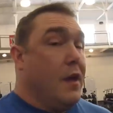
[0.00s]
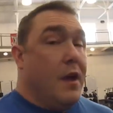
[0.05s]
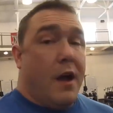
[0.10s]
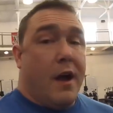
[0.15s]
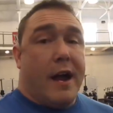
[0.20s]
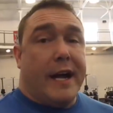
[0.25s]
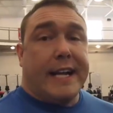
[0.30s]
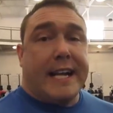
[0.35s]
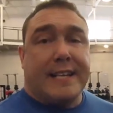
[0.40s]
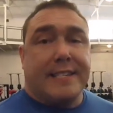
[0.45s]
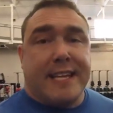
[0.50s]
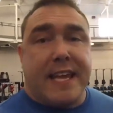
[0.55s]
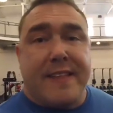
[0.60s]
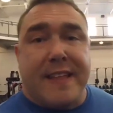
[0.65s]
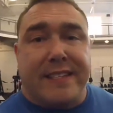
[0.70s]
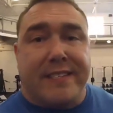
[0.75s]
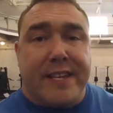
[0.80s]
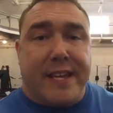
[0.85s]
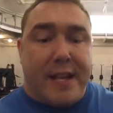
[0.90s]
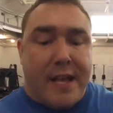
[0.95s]
All right, guys. Hey,
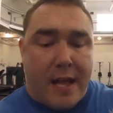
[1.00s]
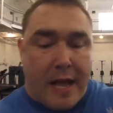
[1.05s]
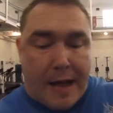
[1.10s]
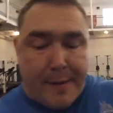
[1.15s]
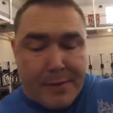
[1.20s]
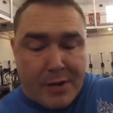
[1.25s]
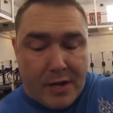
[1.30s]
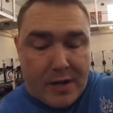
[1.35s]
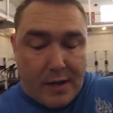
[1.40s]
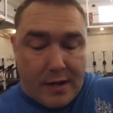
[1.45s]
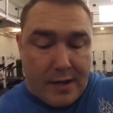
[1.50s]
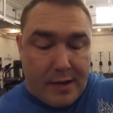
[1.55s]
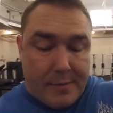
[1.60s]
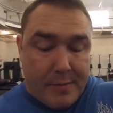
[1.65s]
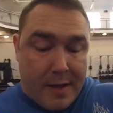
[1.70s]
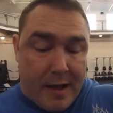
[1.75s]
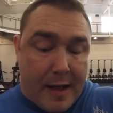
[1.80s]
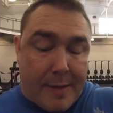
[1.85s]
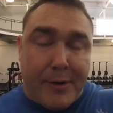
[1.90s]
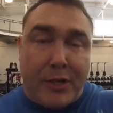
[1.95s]
that's it. I'm
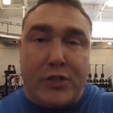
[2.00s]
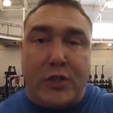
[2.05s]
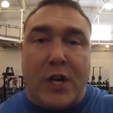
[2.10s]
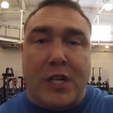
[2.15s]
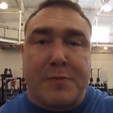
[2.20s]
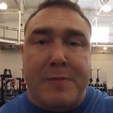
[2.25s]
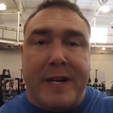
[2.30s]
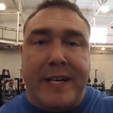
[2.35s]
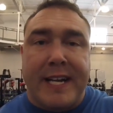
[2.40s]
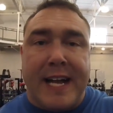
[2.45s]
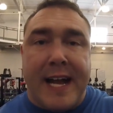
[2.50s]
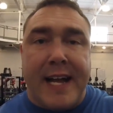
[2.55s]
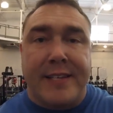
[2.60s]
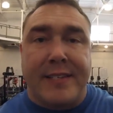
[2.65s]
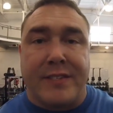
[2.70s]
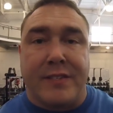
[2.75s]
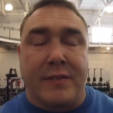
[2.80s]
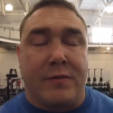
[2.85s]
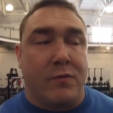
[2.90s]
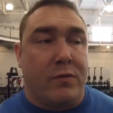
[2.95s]
gonna trust my
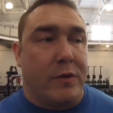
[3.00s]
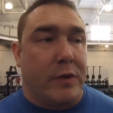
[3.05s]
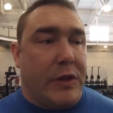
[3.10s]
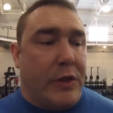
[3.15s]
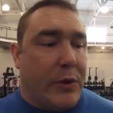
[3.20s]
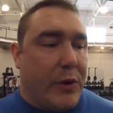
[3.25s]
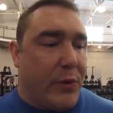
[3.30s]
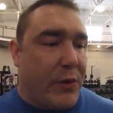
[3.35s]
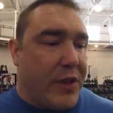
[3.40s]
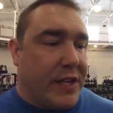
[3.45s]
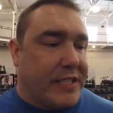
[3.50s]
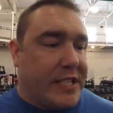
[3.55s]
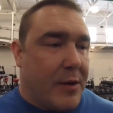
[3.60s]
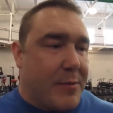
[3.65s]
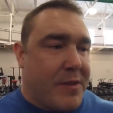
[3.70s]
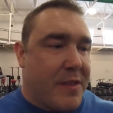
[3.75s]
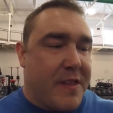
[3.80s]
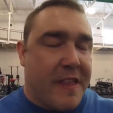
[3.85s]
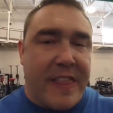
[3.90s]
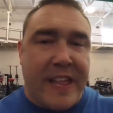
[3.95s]
guys, and when they
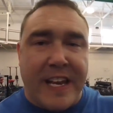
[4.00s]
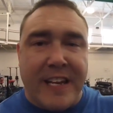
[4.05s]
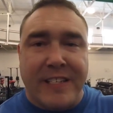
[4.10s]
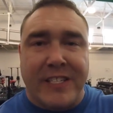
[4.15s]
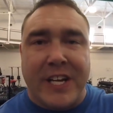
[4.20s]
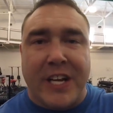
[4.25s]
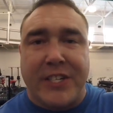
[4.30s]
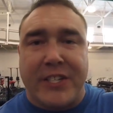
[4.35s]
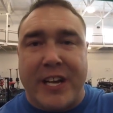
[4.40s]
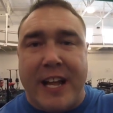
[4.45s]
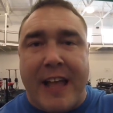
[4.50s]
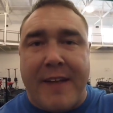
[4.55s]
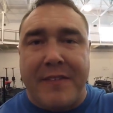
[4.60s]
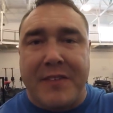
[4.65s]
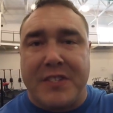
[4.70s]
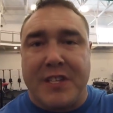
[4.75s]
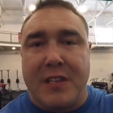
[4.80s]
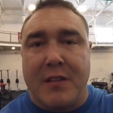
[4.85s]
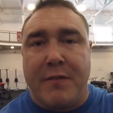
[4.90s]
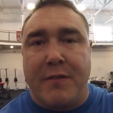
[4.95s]
tell me that they didn't touch it, I
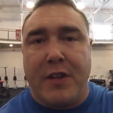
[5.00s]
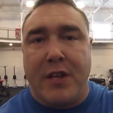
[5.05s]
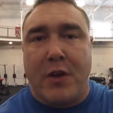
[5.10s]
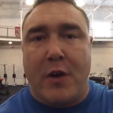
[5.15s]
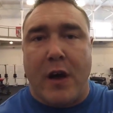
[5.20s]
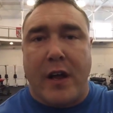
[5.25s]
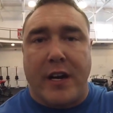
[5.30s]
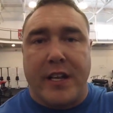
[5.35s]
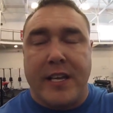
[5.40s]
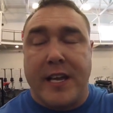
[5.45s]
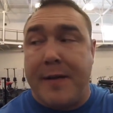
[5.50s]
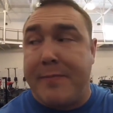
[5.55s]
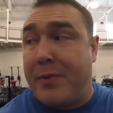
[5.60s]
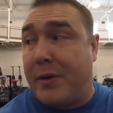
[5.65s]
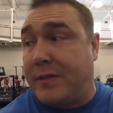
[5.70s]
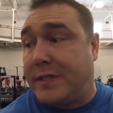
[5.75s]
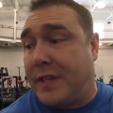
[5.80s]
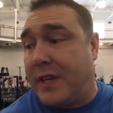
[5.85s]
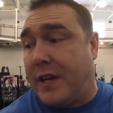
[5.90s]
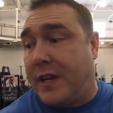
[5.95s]
haven't seen the video on it yet,
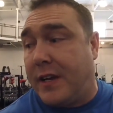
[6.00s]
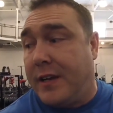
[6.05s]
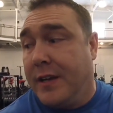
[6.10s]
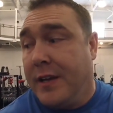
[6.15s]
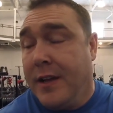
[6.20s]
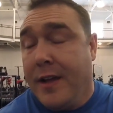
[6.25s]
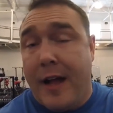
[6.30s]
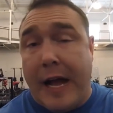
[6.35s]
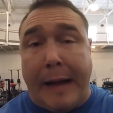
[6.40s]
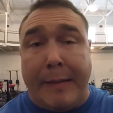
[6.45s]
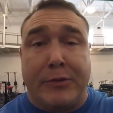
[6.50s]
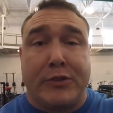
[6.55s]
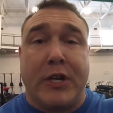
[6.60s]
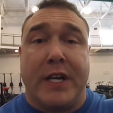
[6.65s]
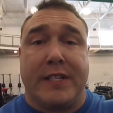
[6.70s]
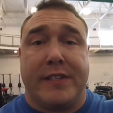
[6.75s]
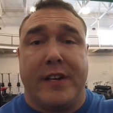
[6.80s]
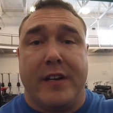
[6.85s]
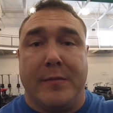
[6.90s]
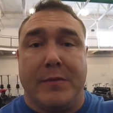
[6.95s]
but I'm
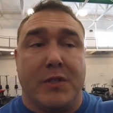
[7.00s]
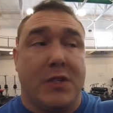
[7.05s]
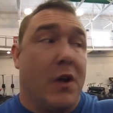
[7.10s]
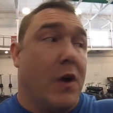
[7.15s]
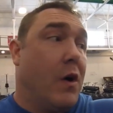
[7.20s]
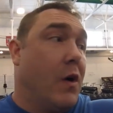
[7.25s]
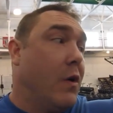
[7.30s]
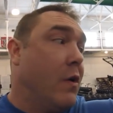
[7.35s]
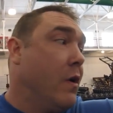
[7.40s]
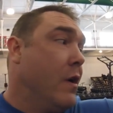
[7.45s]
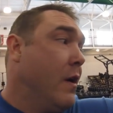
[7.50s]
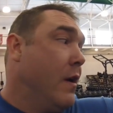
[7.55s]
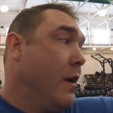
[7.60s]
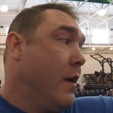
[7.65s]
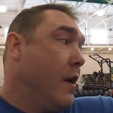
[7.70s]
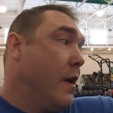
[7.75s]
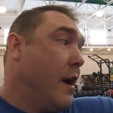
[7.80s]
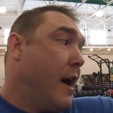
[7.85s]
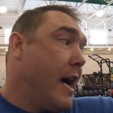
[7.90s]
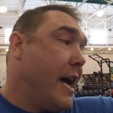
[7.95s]
trusting them. So
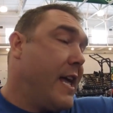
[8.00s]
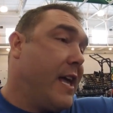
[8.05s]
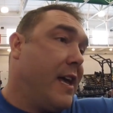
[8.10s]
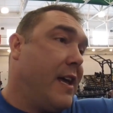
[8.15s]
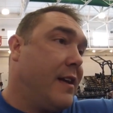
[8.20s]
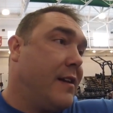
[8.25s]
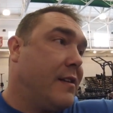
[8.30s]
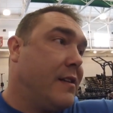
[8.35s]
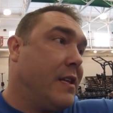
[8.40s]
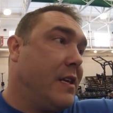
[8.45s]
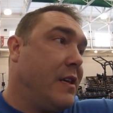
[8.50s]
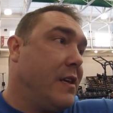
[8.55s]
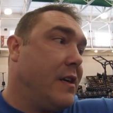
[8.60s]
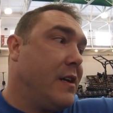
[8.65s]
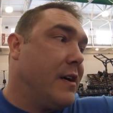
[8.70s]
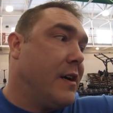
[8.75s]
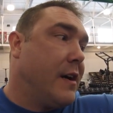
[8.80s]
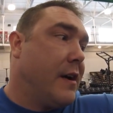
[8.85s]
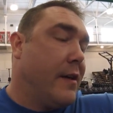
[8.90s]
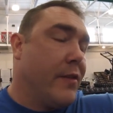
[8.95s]
I hit
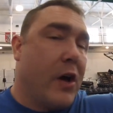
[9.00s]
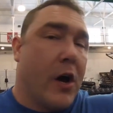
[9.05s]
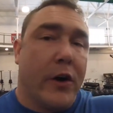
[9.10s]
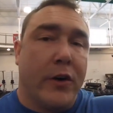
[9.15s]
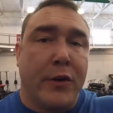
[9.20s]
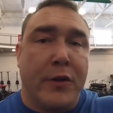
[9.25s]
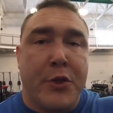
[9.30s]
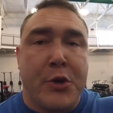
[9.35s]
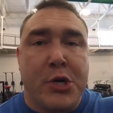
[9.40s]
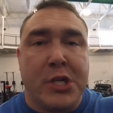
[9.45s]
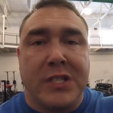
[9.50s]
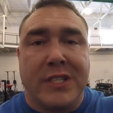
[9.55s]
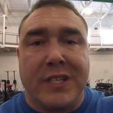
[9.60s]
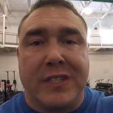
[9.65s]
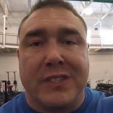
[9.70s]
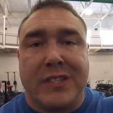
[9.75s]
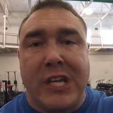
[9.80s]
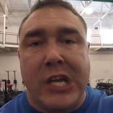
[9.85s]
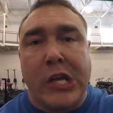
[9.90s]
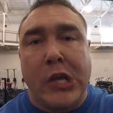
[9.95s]
the
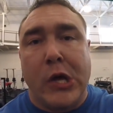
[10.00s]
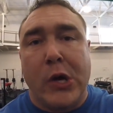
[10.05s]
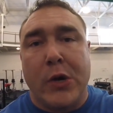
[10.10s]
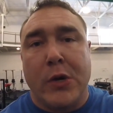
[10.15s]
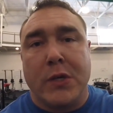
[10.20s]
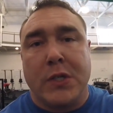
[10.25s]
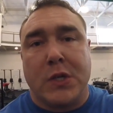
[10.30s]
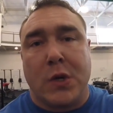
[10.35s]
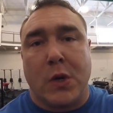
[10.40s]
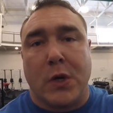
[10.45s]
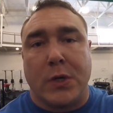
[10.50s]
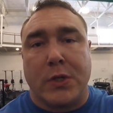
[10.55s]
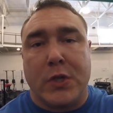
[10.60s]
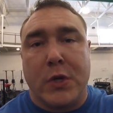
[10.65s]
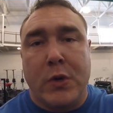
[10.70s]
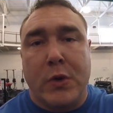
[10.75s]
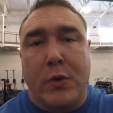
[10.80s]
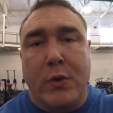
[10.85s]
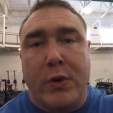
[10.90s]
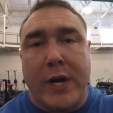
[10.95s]
136 kilos or
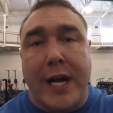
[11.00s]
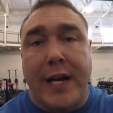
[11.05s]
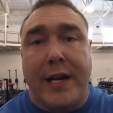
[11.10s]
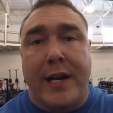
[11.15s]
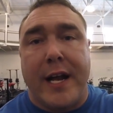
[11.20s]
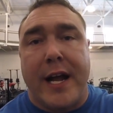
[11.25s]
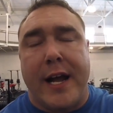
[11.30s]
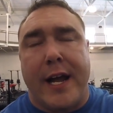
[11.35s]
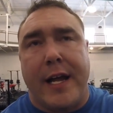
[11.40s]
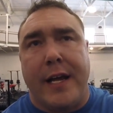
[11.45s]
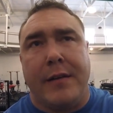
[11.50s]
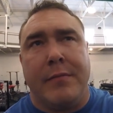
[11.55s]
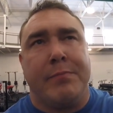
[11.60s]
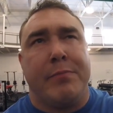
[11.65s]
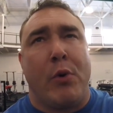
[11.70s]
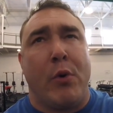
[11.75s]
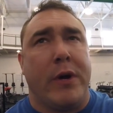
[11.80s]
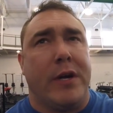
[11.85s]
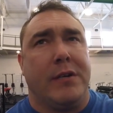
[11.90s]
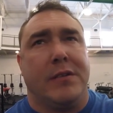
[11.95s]

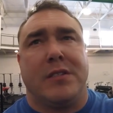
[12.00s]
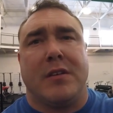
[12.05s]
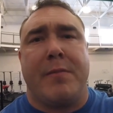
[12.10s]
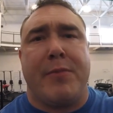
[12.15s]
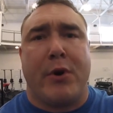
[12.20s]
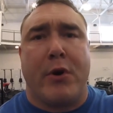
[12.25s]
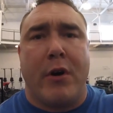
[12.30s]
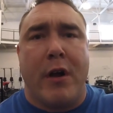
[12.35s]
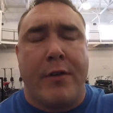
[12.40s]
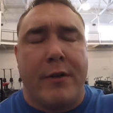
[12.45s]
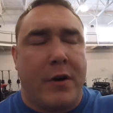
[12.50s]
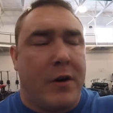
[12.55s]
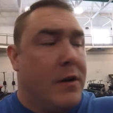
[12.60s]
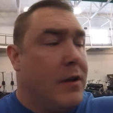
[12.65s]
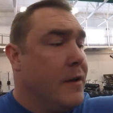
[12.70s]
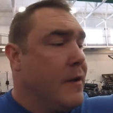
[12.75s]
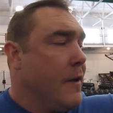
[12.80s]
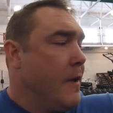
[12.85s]
299 point something or other